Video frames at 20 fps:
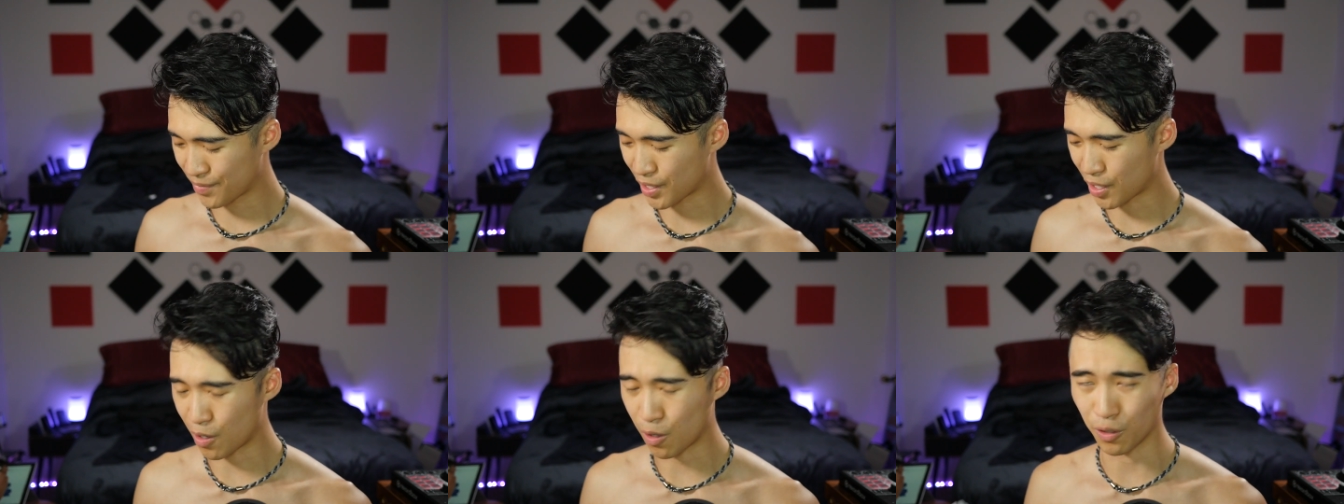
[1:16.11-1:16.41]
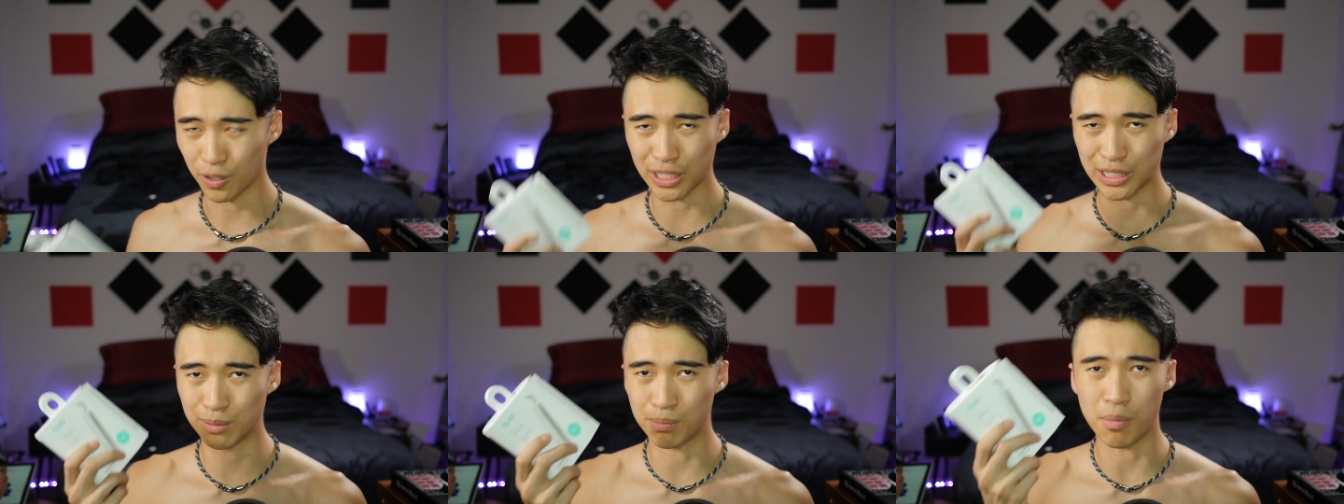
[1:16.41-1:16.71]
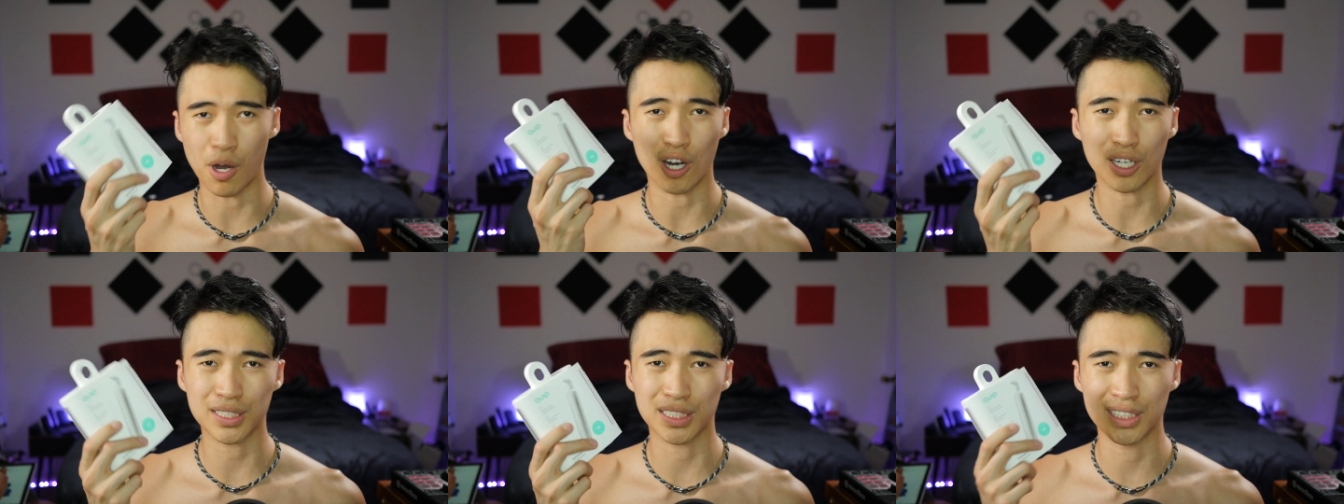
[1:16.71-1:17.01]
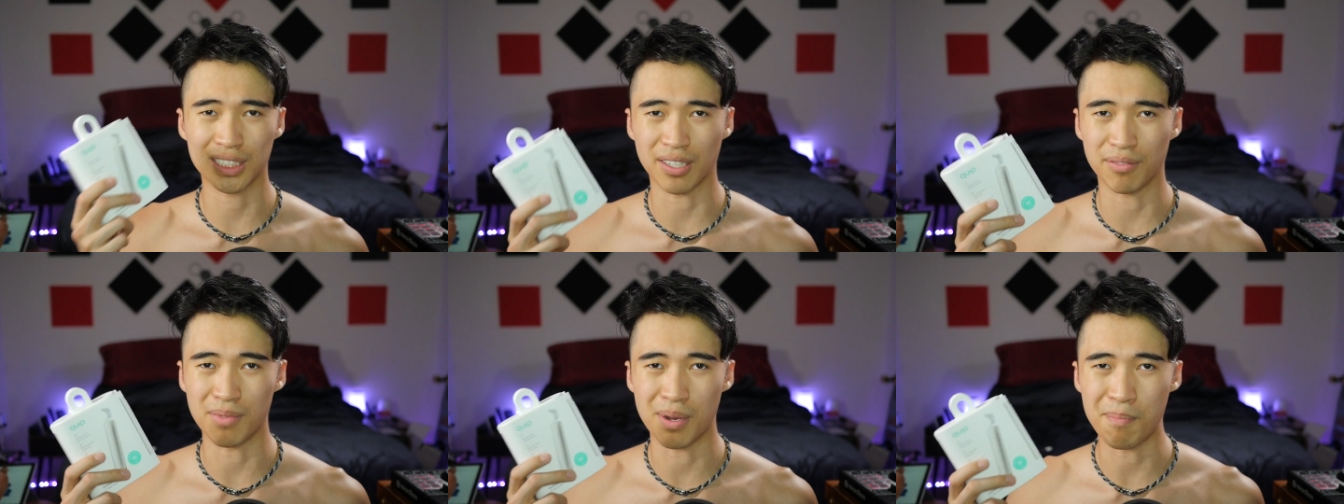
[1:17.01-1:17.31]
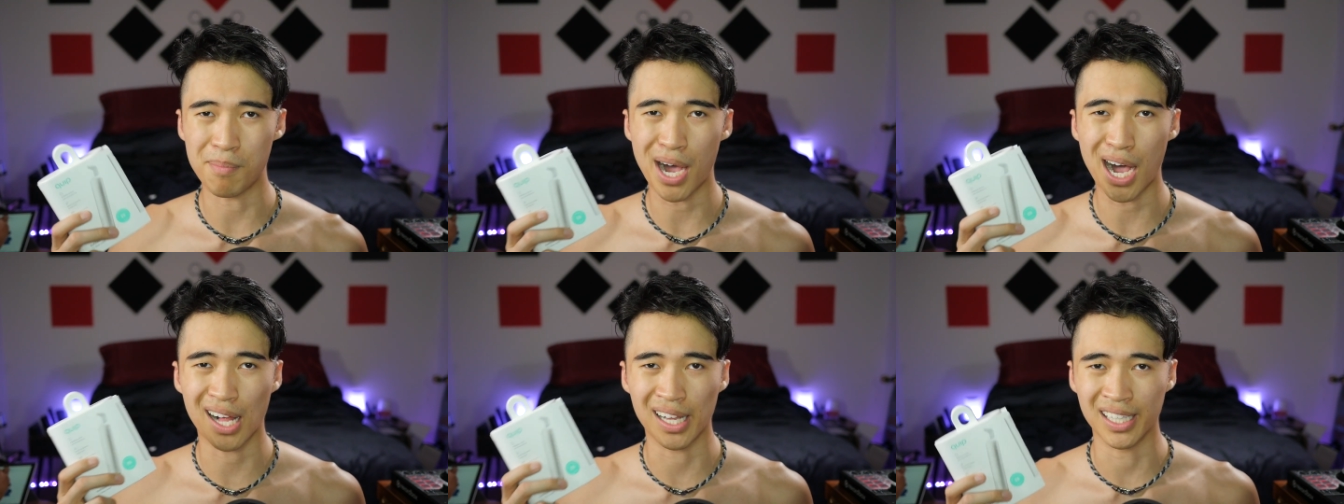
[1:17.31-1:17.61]
all these boxes have been
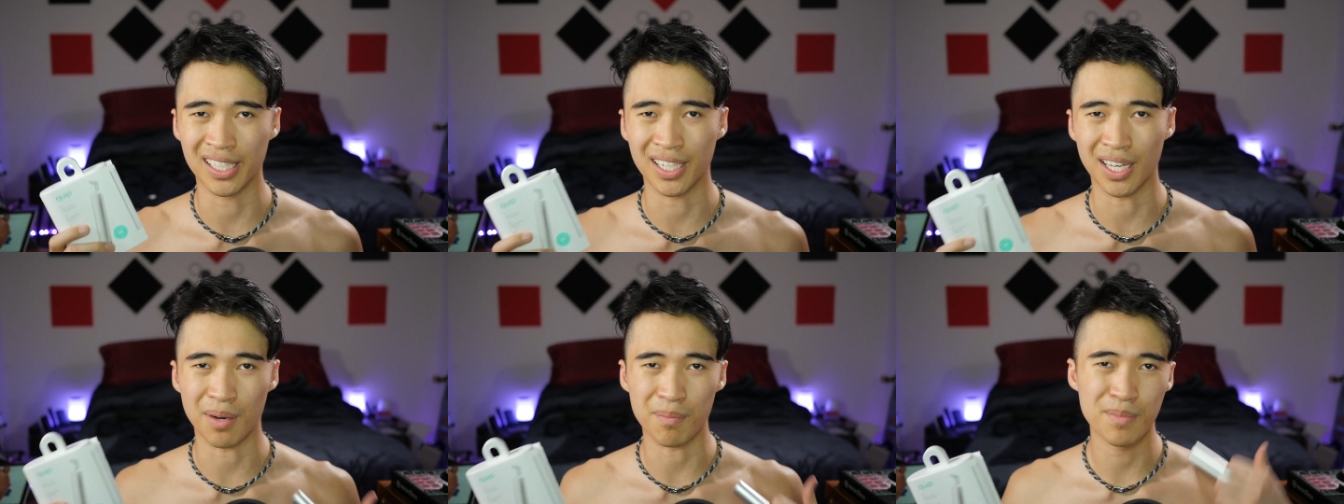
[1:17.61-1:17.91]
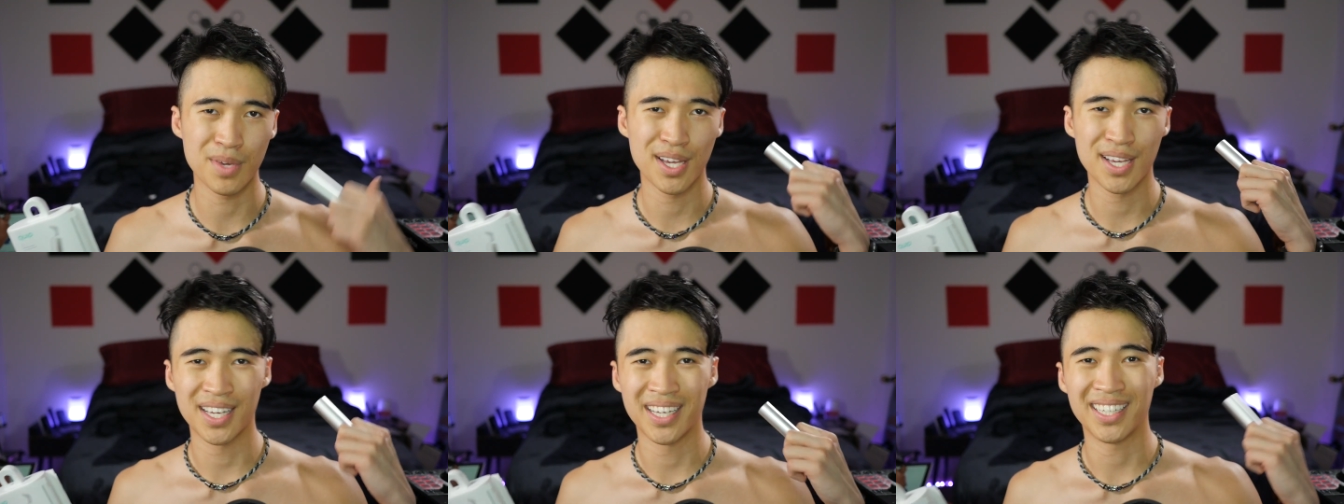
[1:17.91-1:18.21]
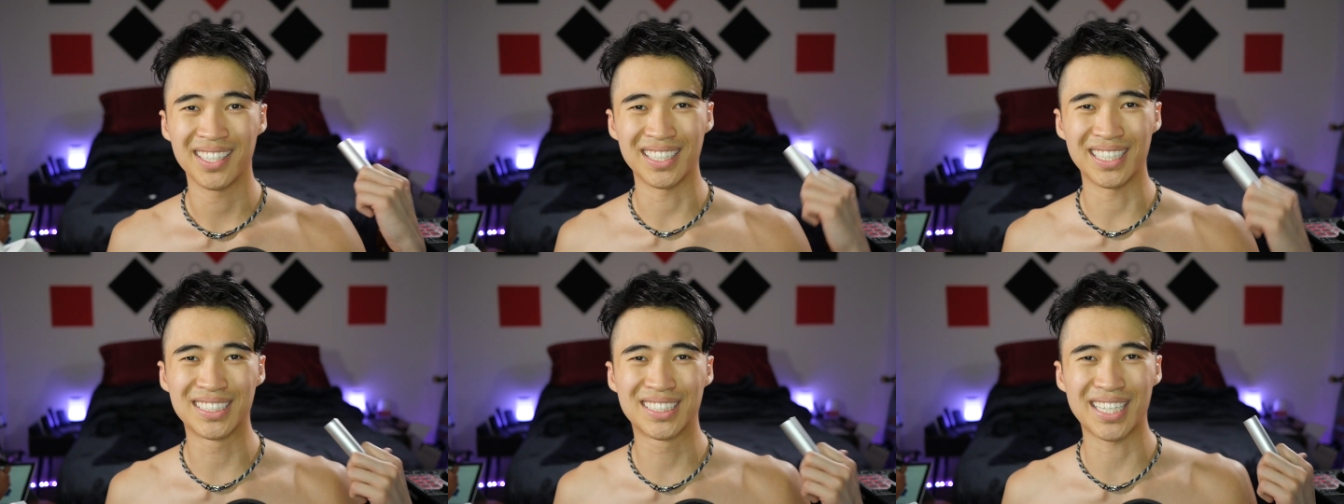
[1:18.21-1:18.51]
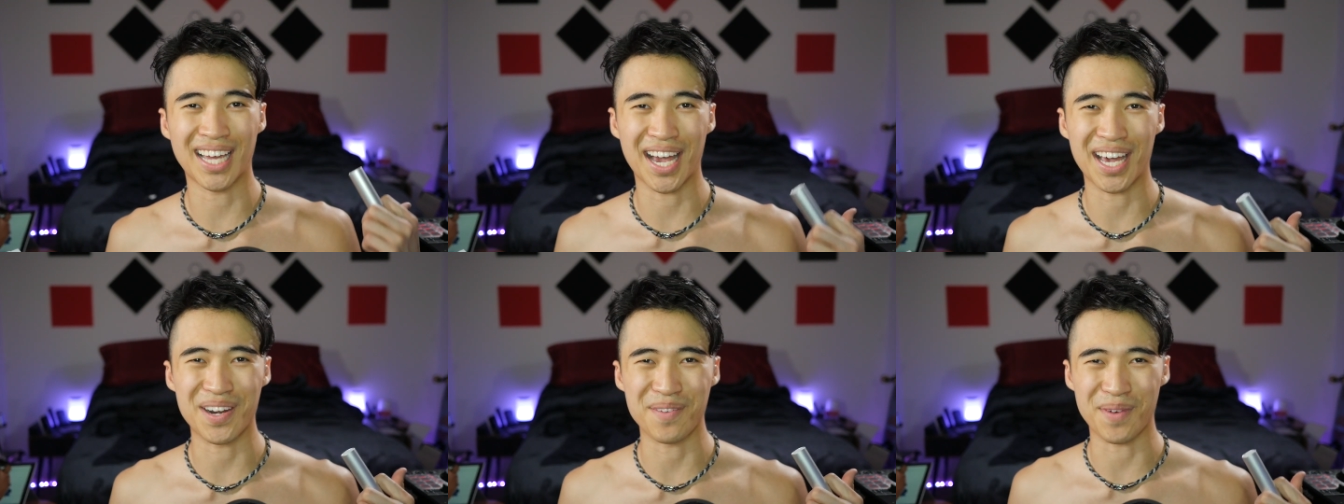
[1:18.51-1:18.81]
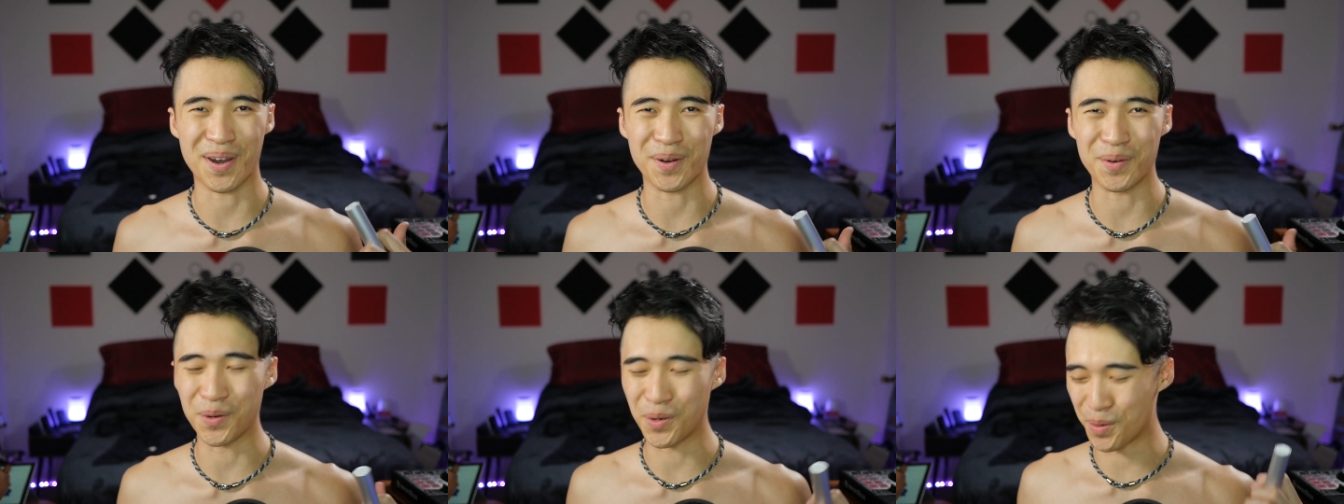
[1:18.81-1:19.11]
piling up in the side of my
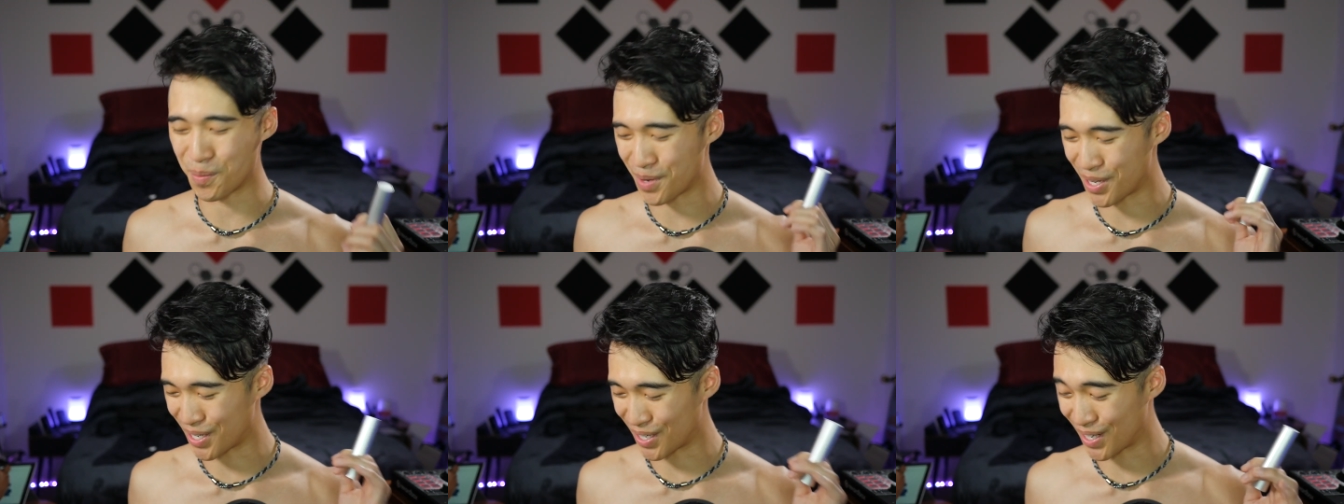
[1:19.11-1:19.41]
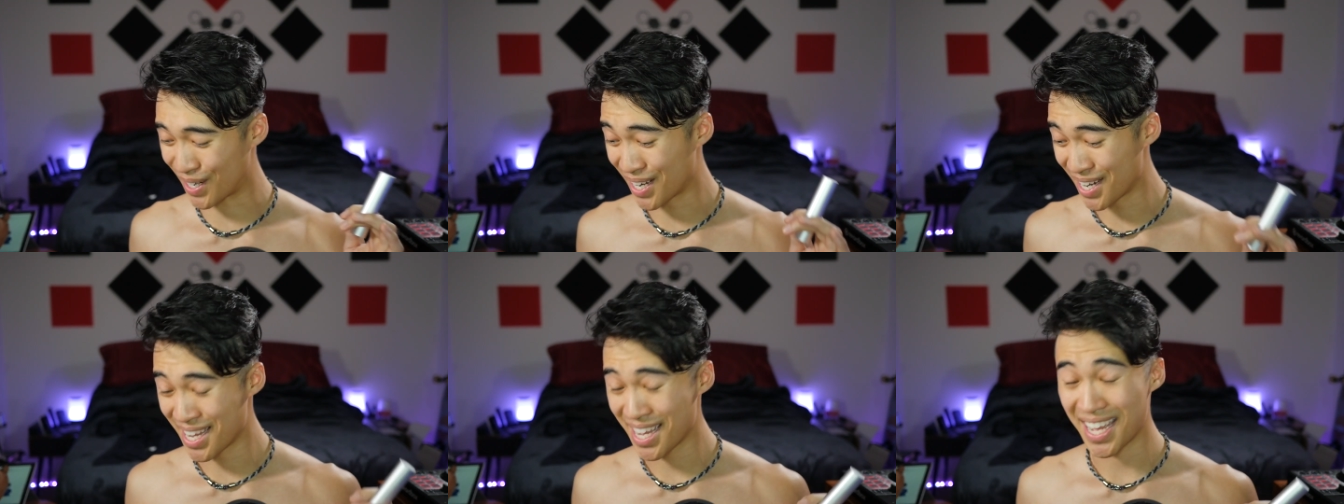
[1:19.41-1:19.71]
room here,